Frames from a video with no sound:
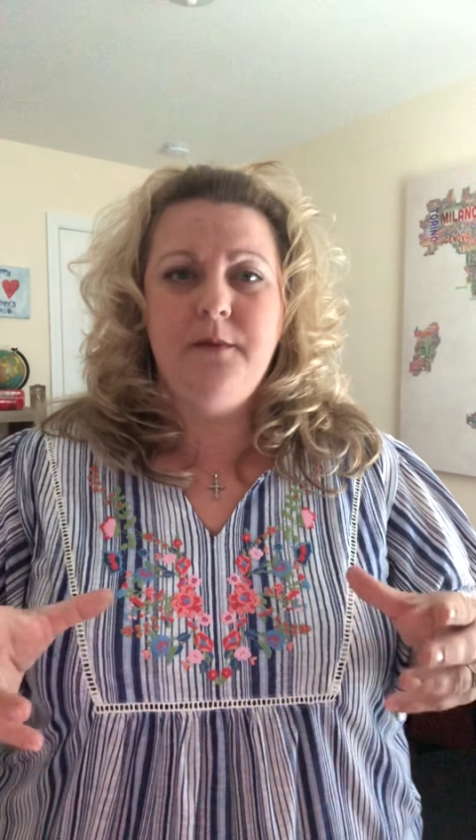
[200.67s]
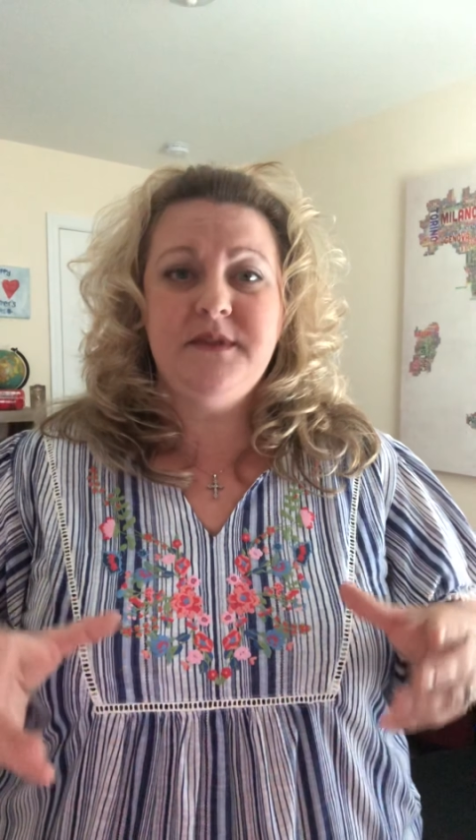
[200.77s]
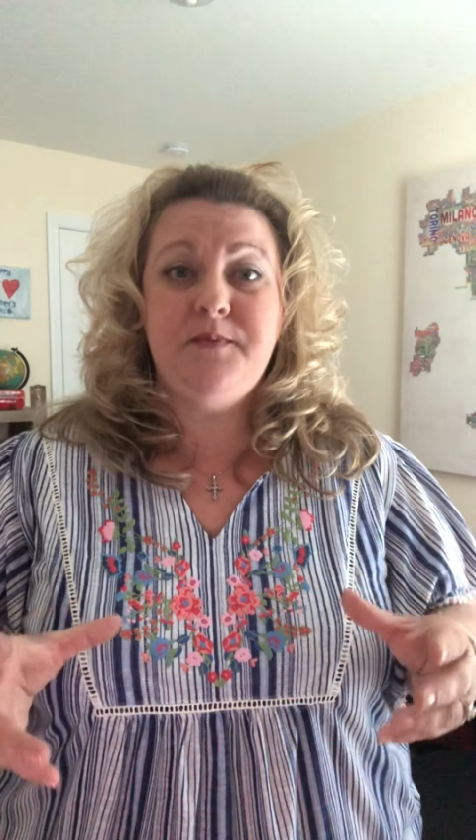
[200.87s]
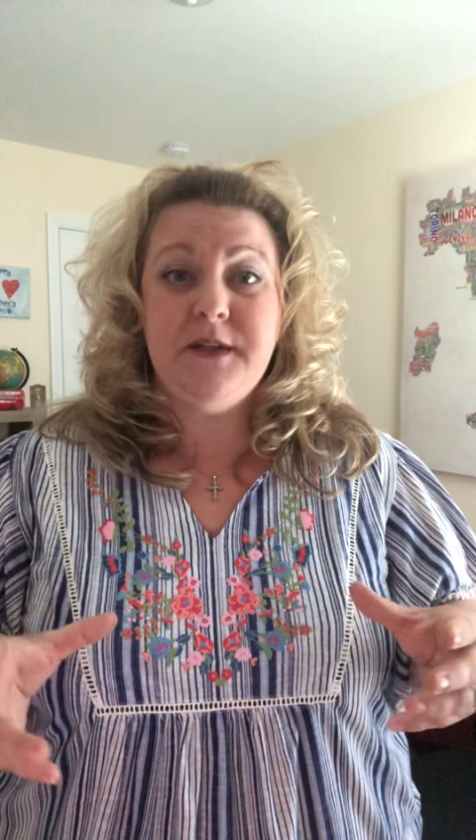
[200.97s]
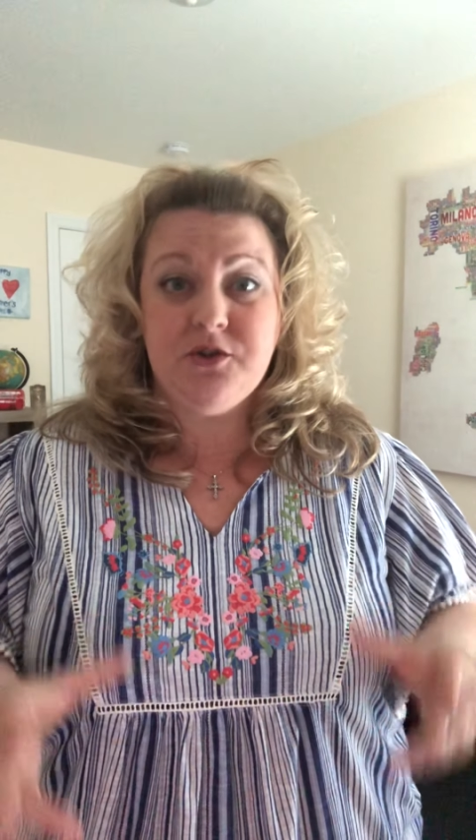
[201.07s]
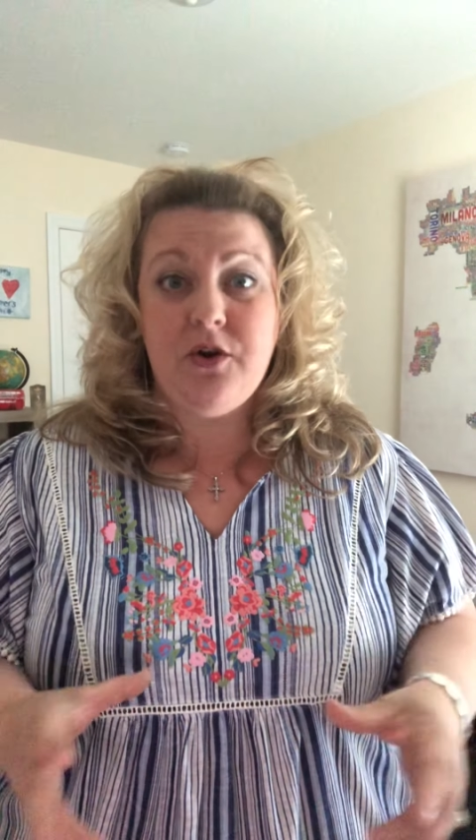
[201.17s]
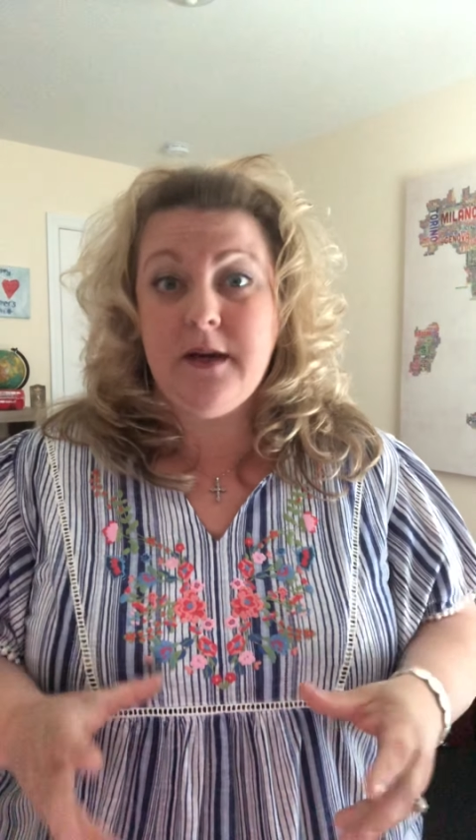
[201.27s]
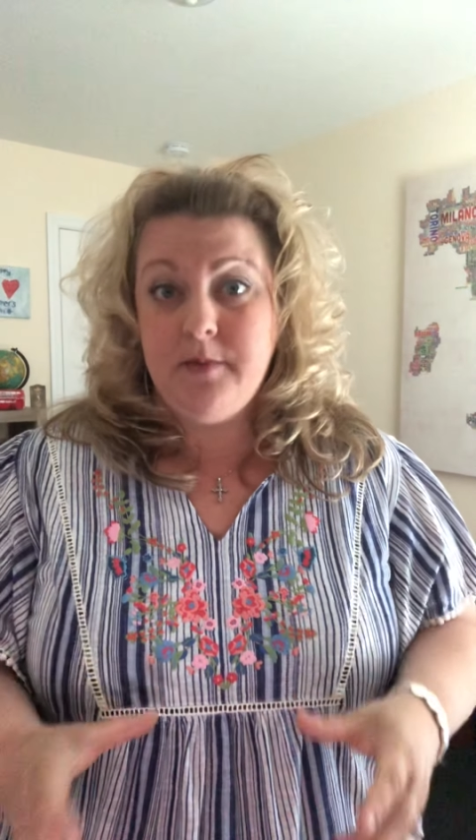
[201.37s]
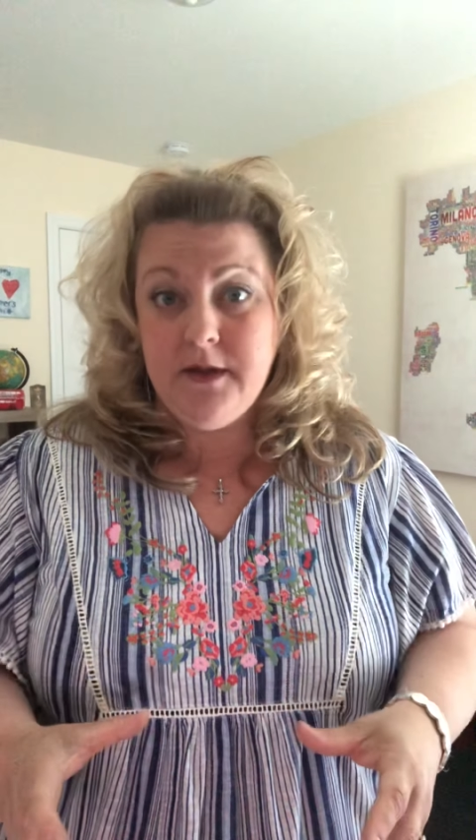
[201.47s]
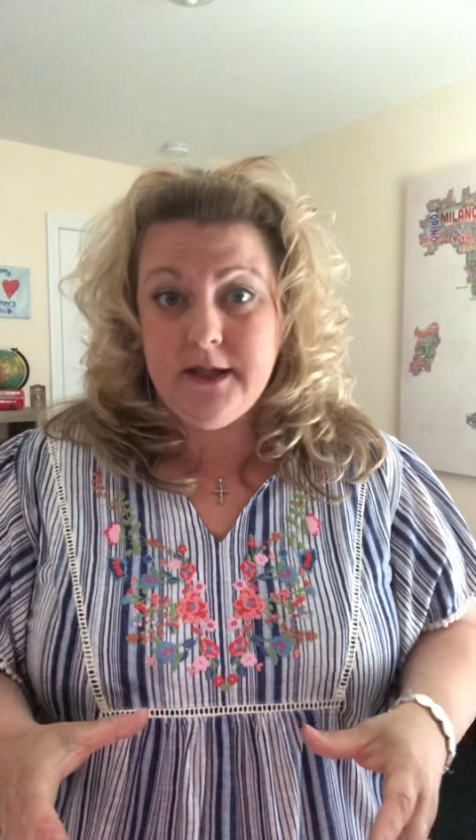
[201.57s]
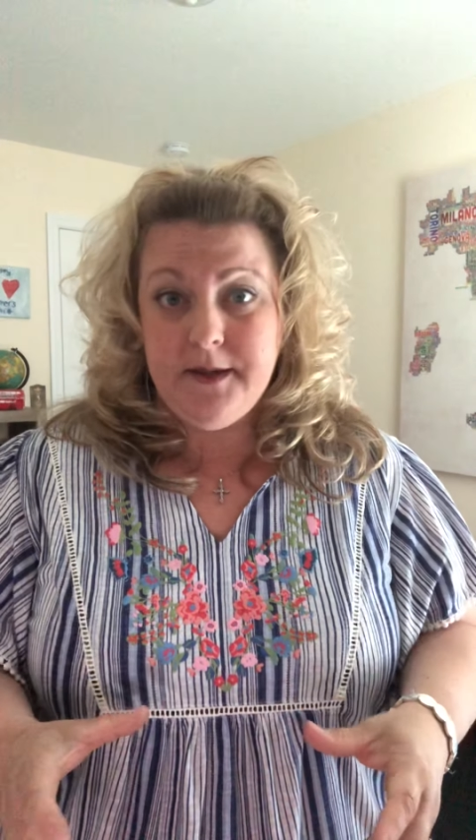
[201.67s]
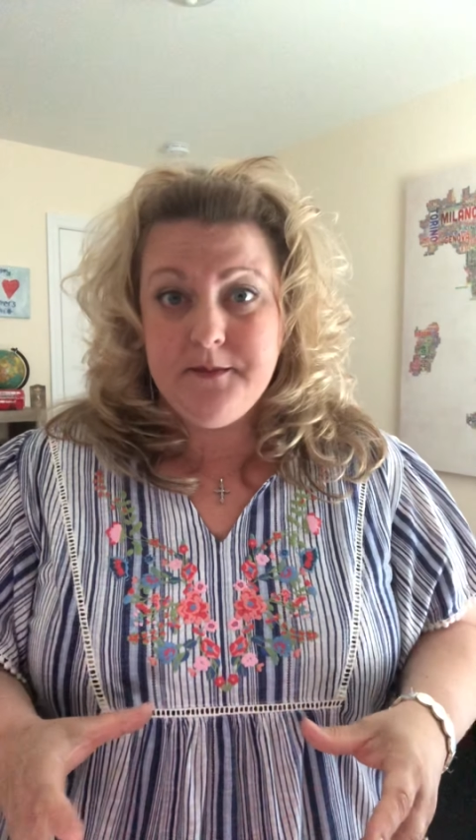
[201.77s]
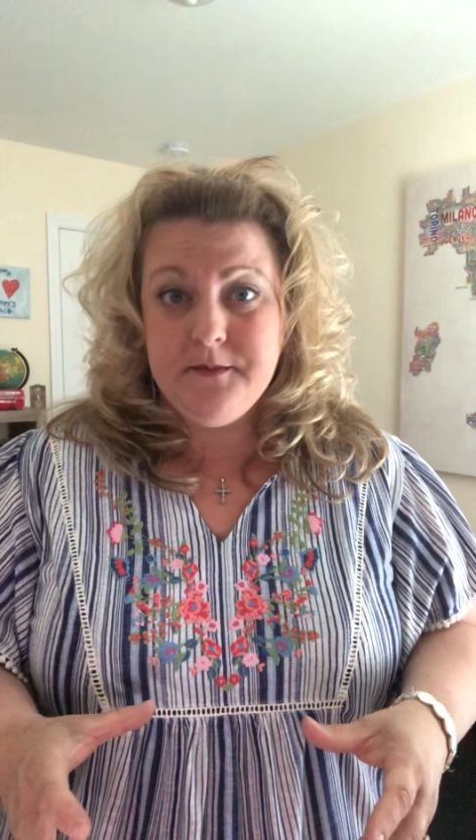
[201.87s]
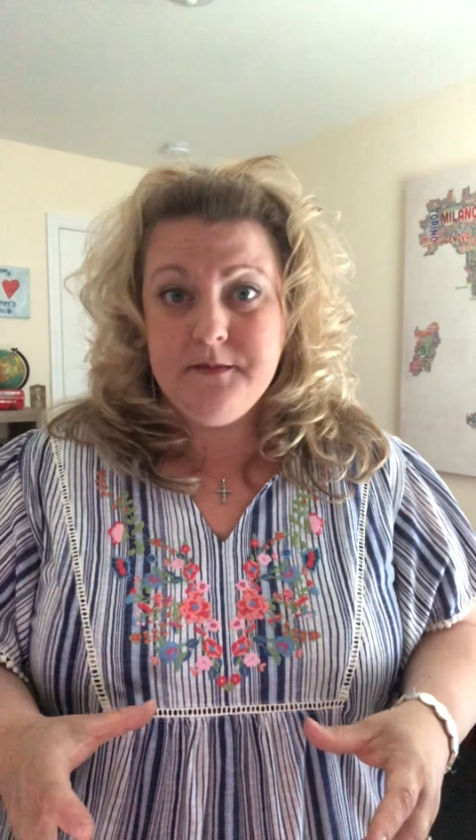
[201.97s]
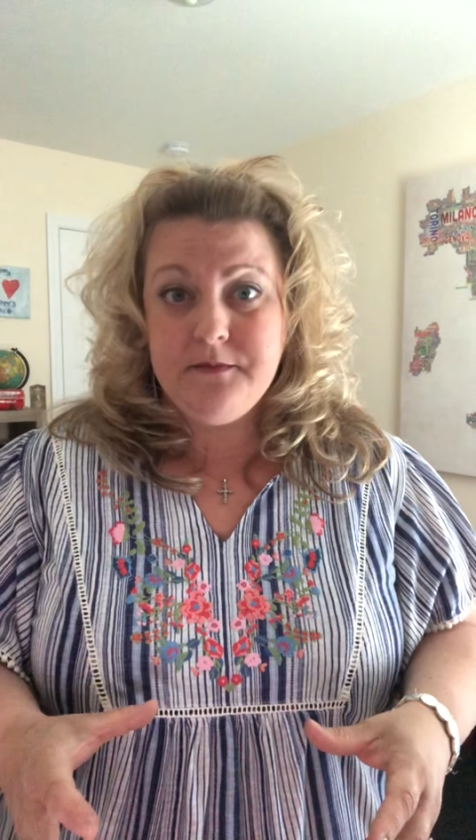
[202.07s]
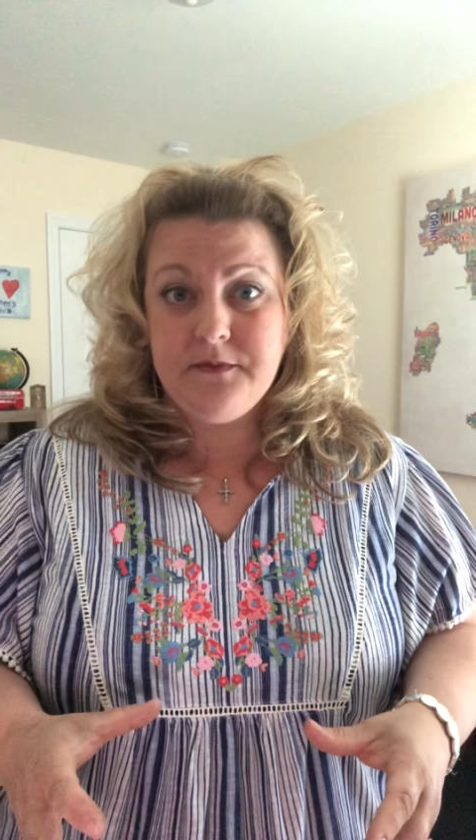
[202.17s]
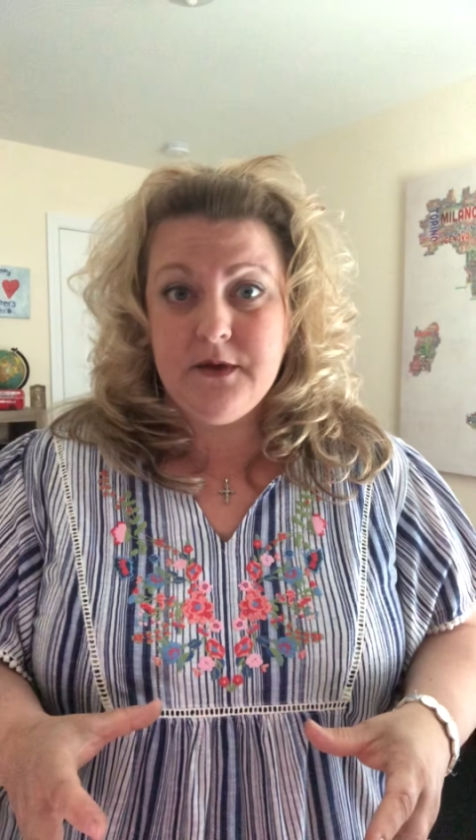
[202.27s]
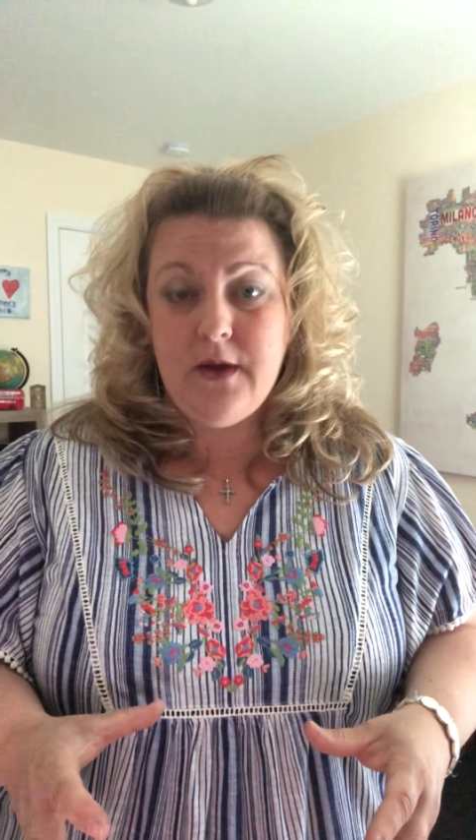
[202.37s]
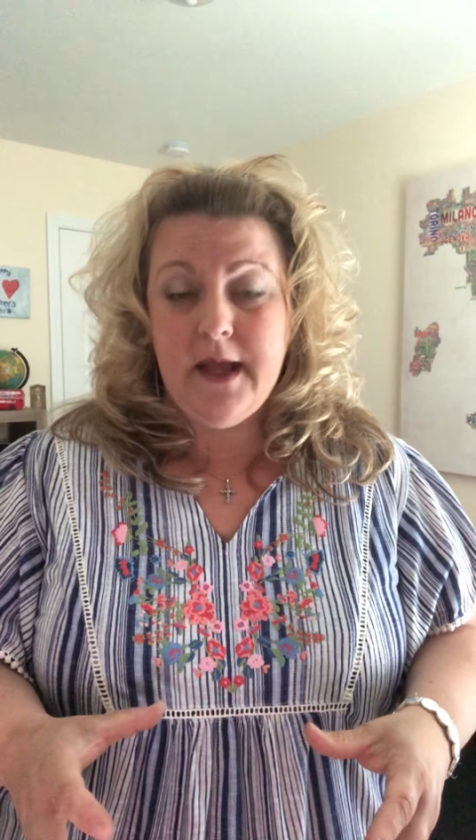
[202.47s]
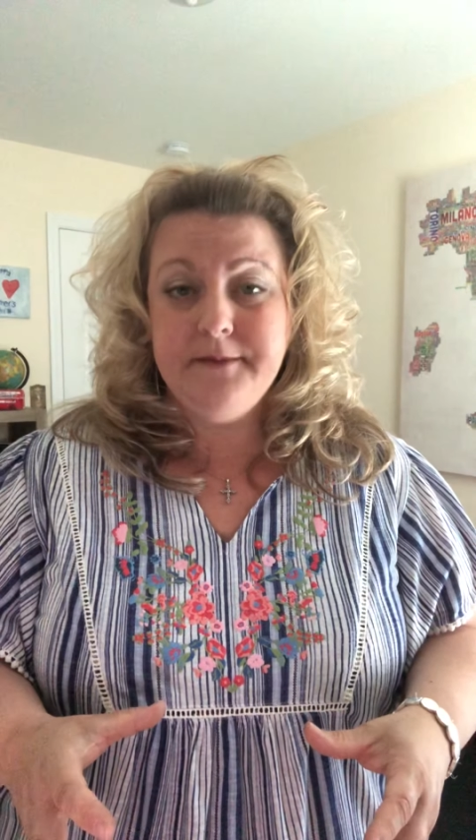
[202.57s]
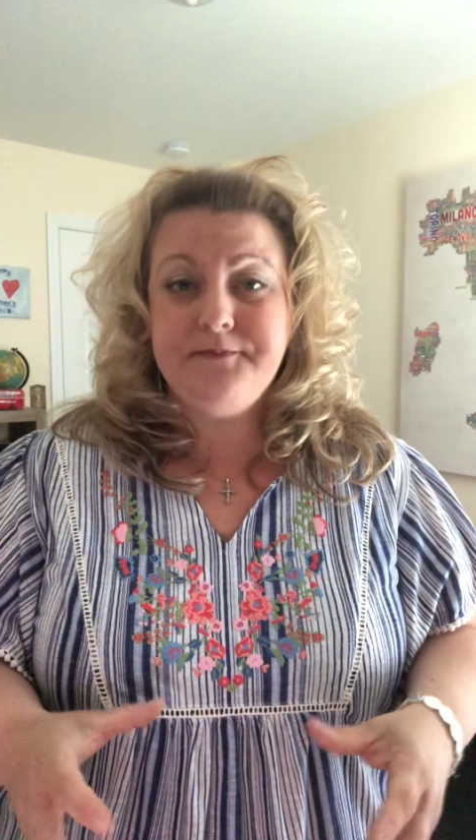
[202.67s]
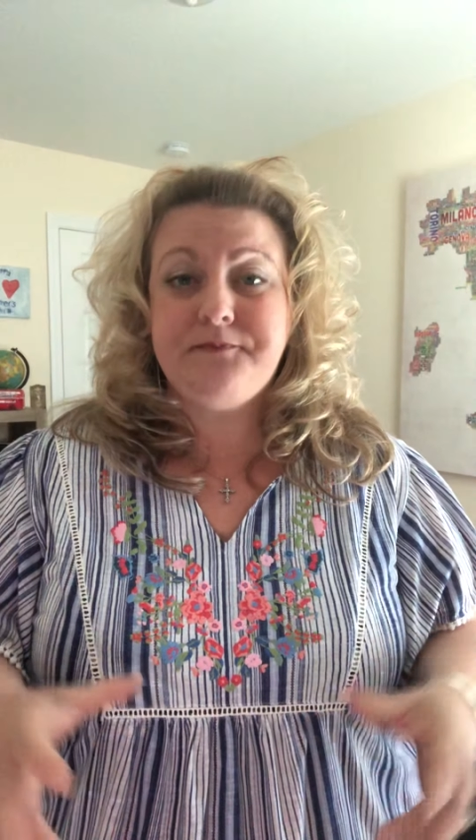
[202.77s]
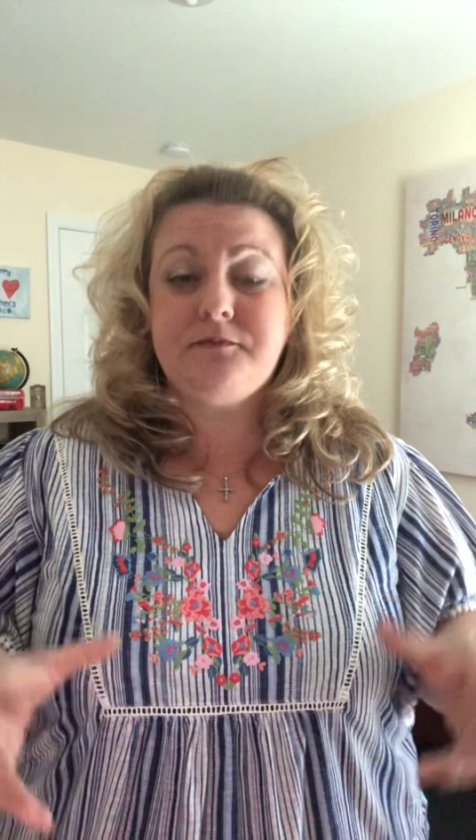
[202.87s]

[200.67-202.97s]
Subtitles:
speech credibility, okay?